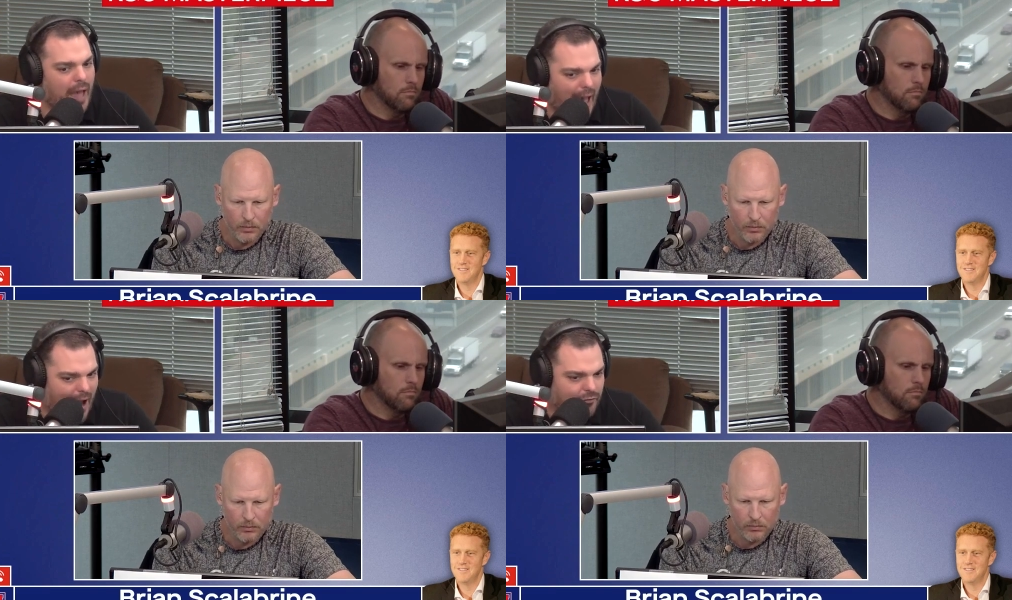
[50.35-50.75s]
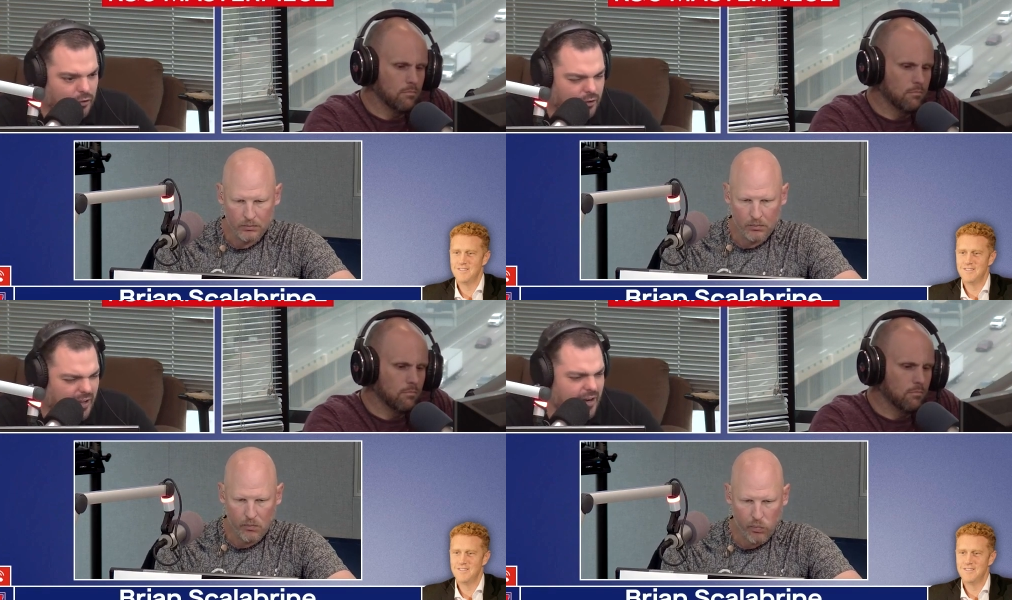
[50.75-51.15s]

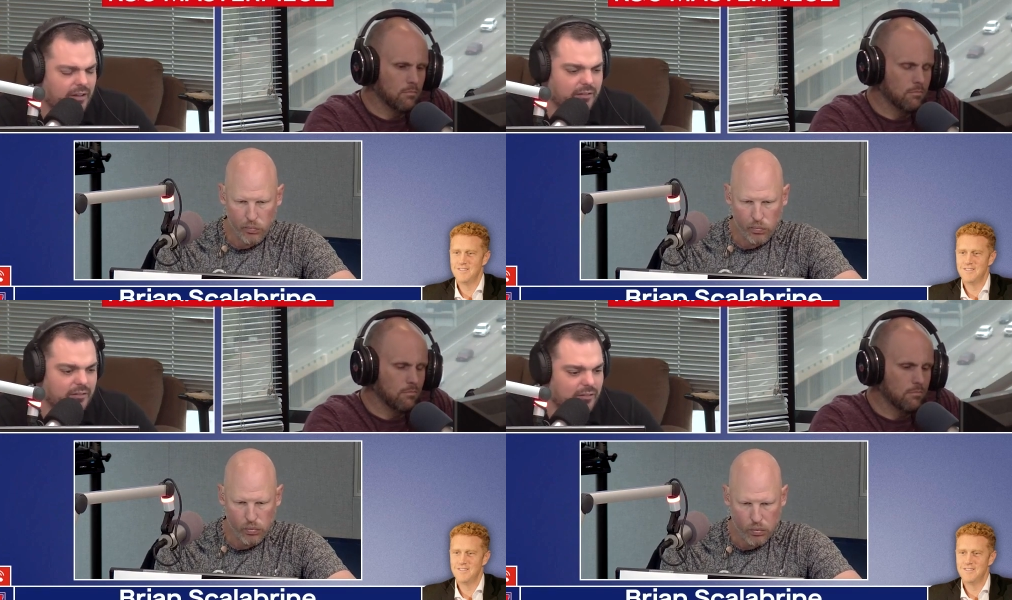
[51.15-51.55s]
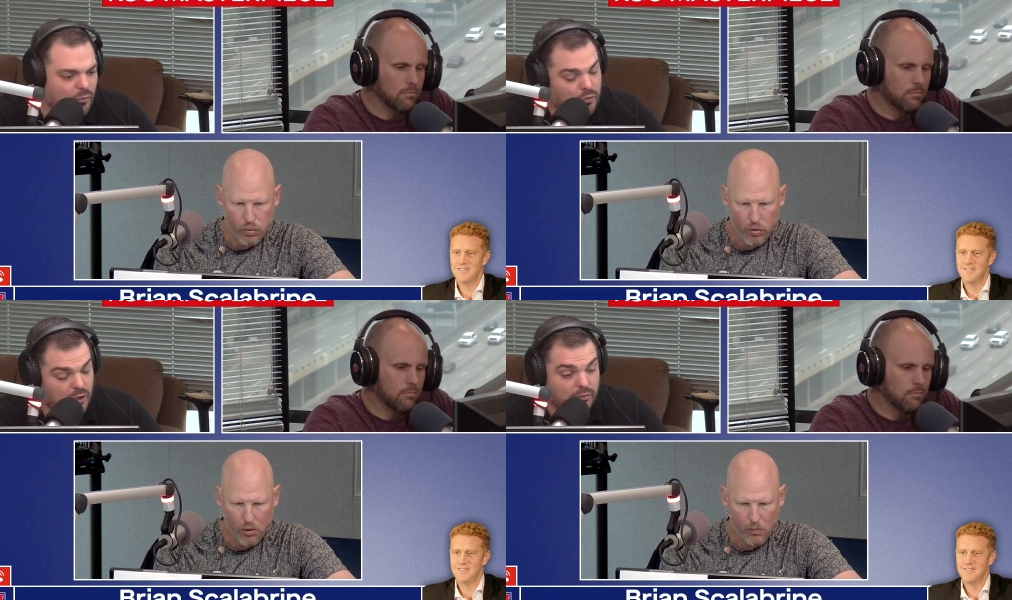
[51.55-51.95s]
Speaker 1: after kind of
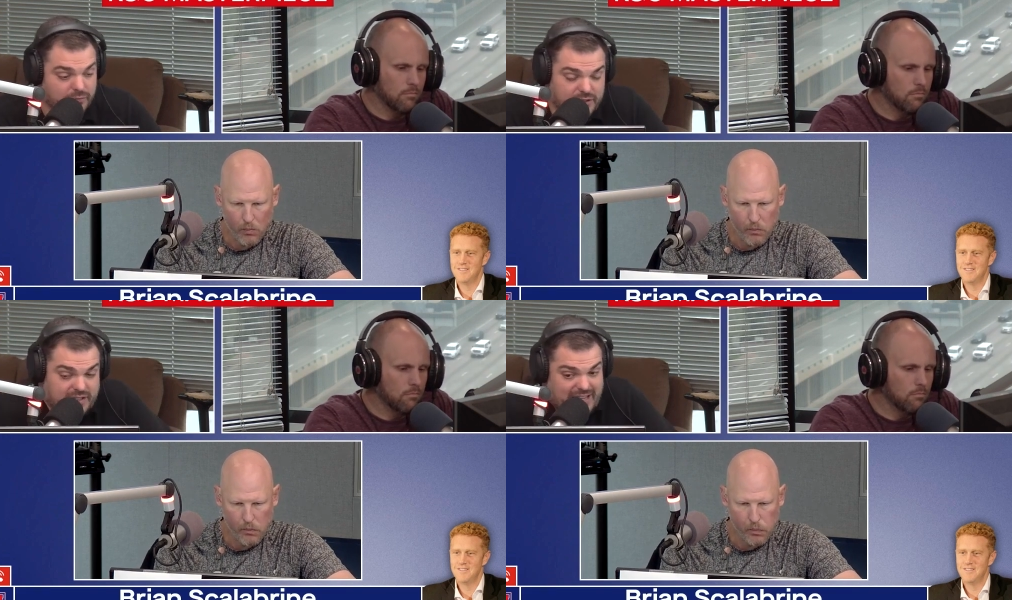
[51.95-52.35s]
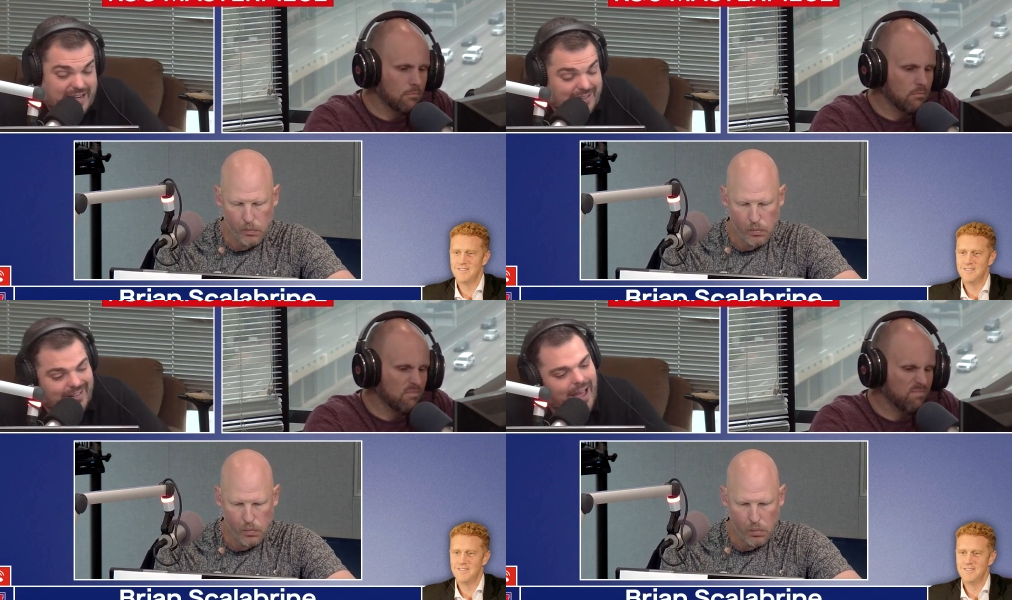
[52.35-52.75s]
you know
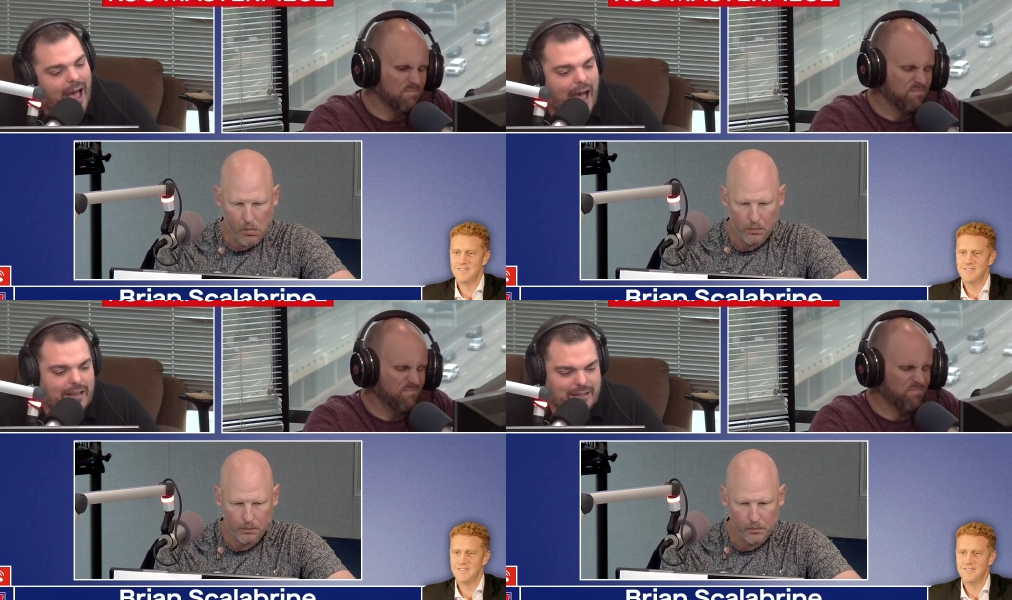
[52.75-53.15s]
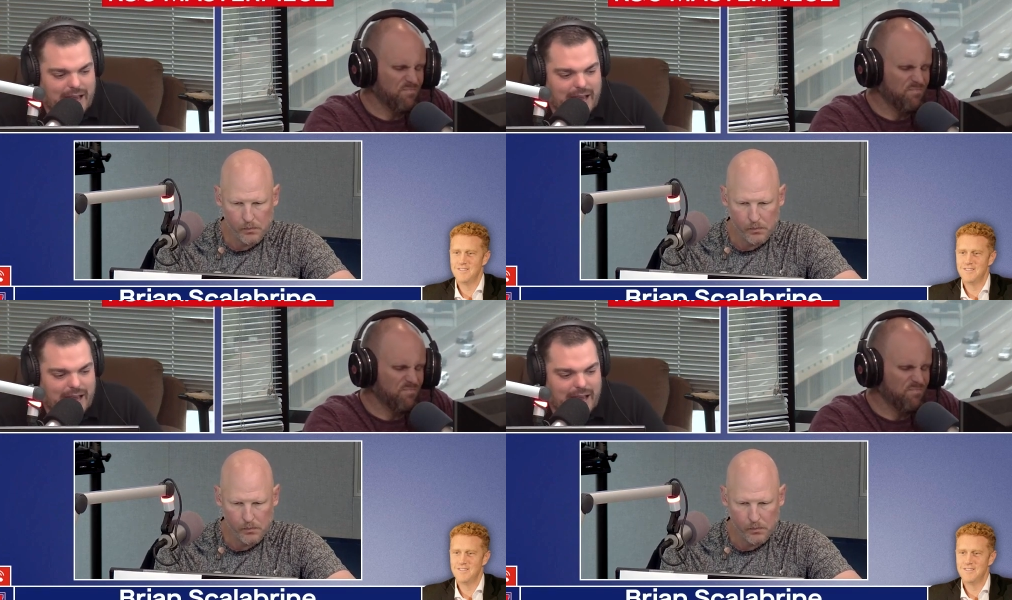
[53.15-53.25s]
getting I,